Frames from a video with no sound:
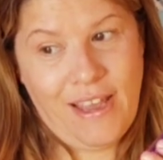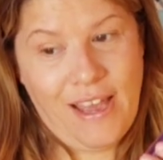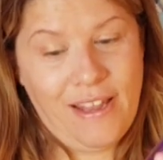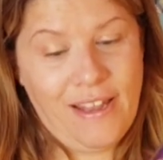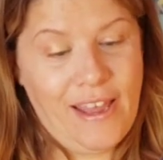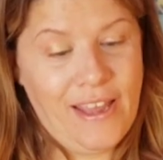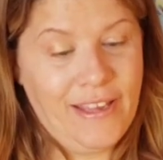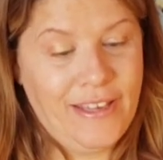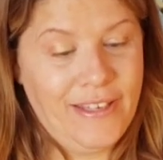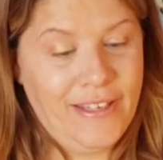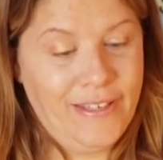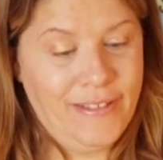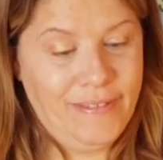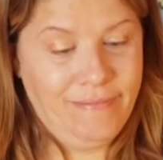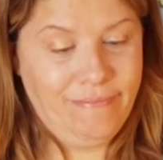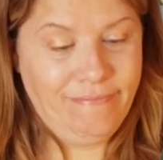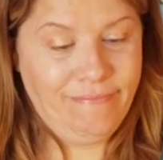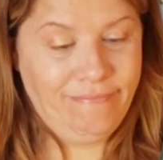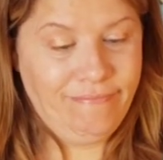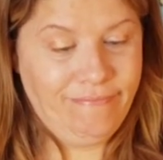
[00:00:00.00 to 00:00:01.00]
I like it.
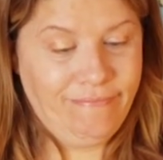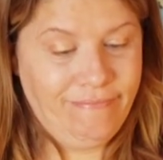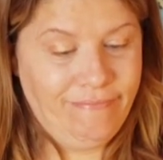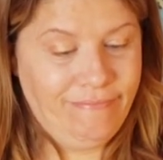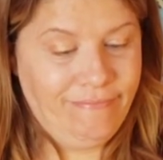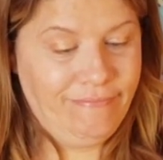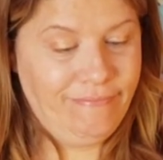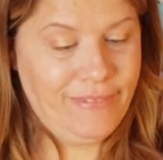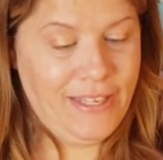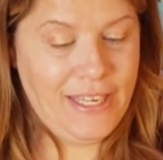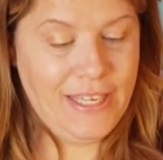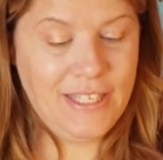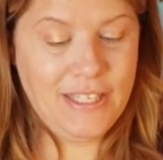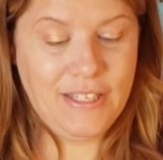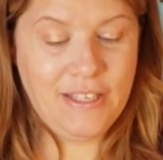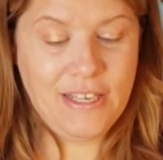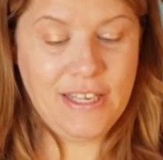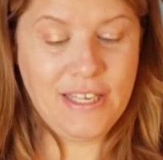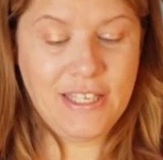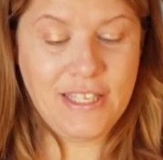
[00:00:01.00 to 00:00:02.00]

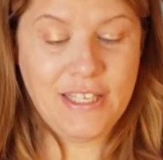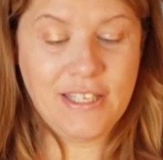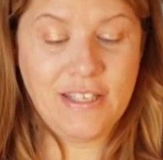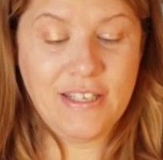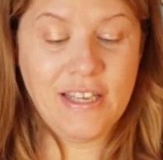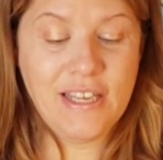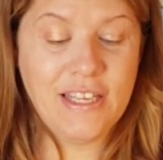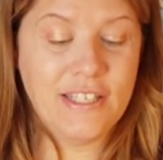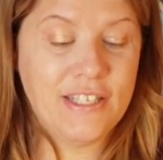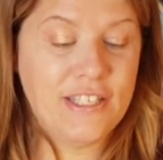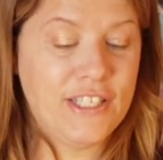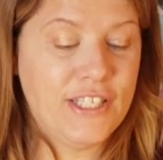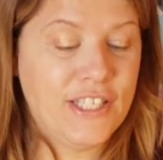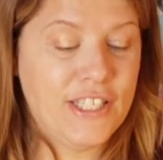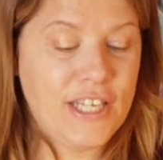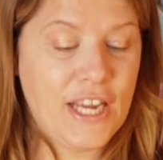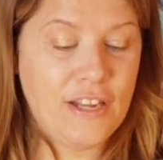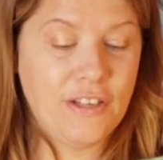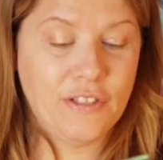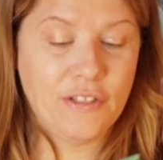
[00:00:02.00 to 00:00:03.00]
It's it's it's
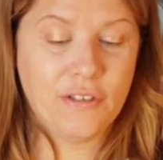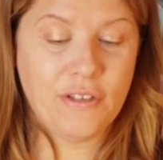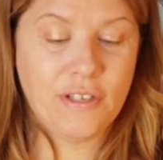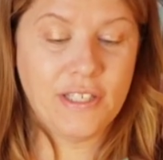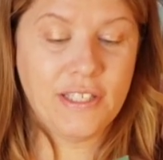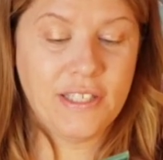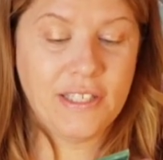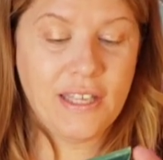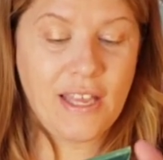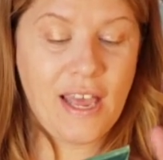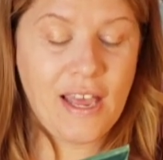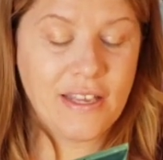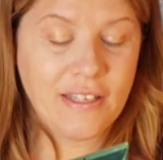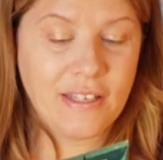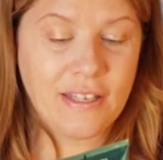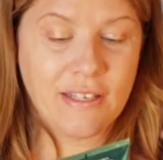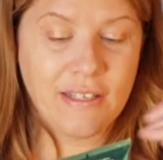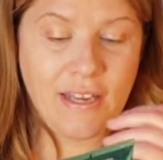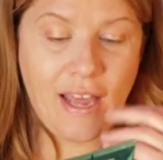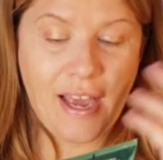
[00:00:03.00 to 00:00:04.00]
gentle. It's, it
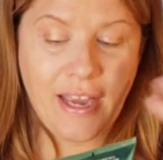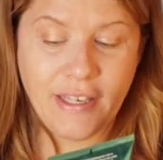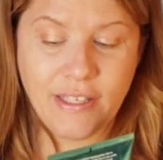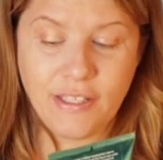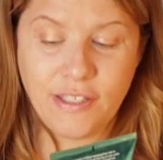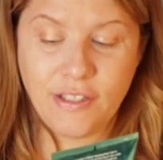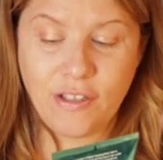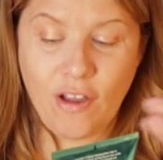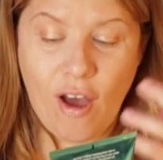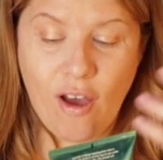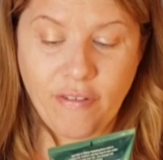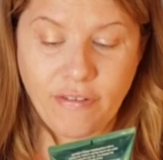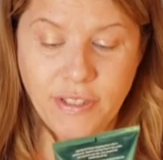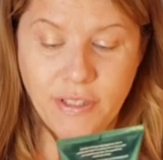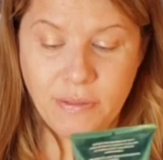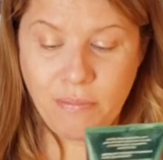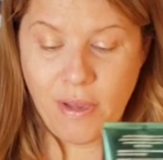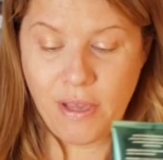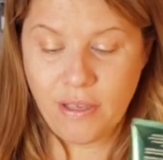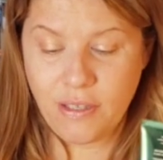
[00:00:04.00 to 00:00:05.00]
has a nice soft
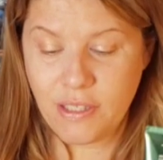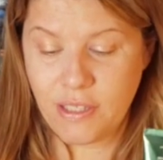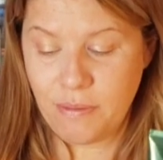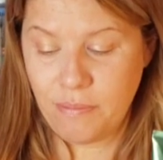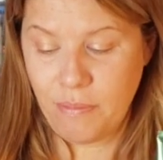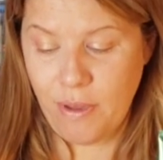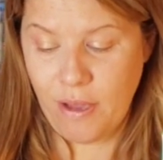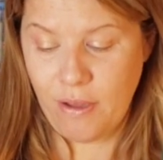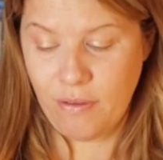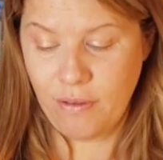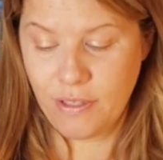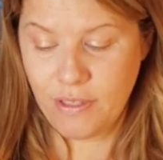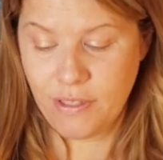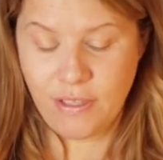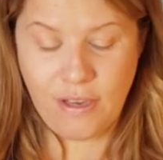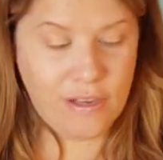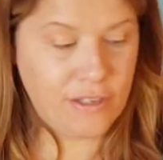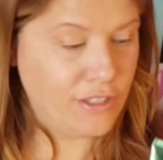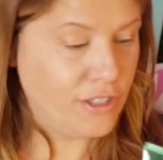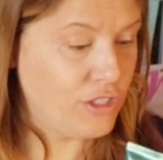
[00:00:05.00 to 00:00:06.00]
sm smell.
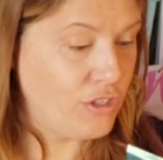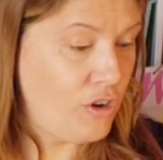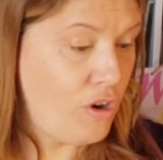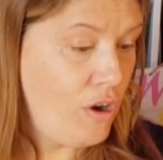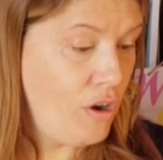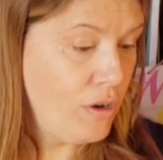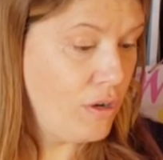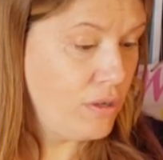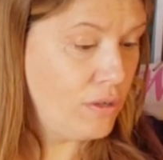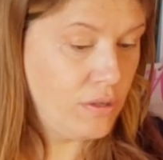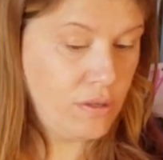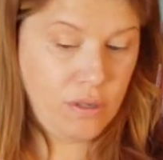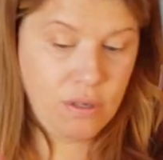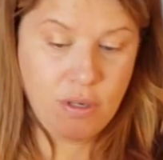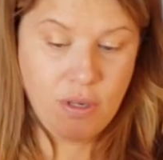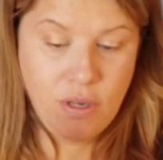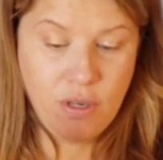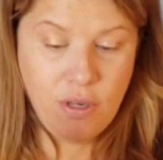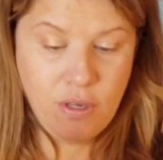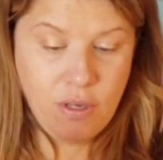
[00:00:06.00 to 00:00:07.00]
It's not strong,
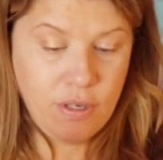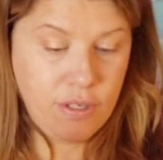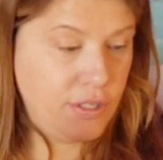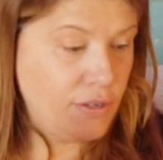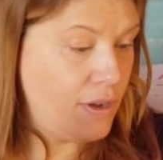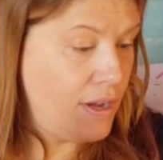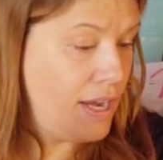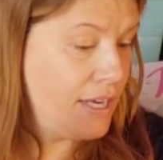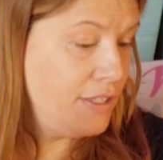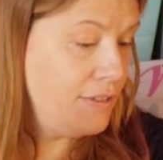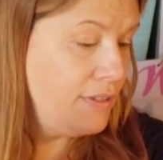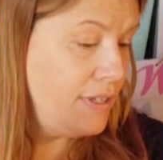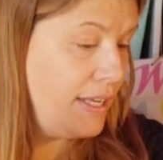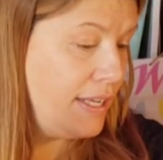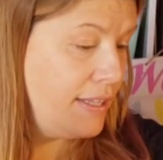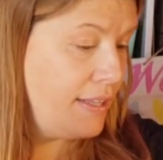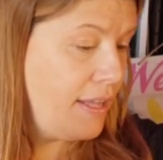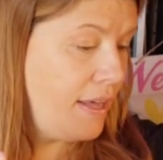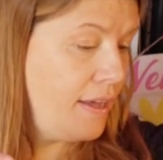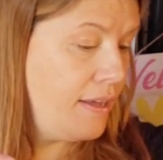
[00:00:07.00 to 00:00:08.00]
so I do
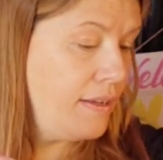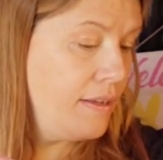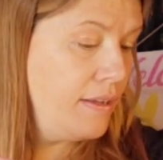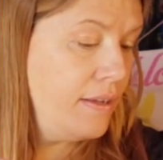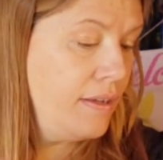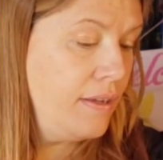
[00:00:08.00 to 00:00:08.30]
like that.